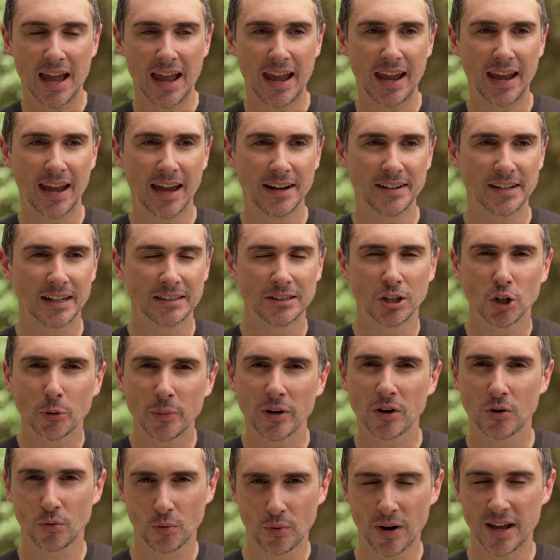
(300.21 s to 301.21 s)
and a little
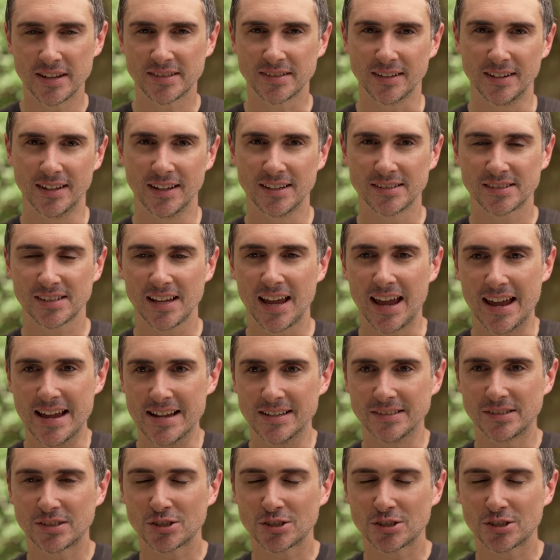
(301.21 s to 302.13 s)
bit resinous and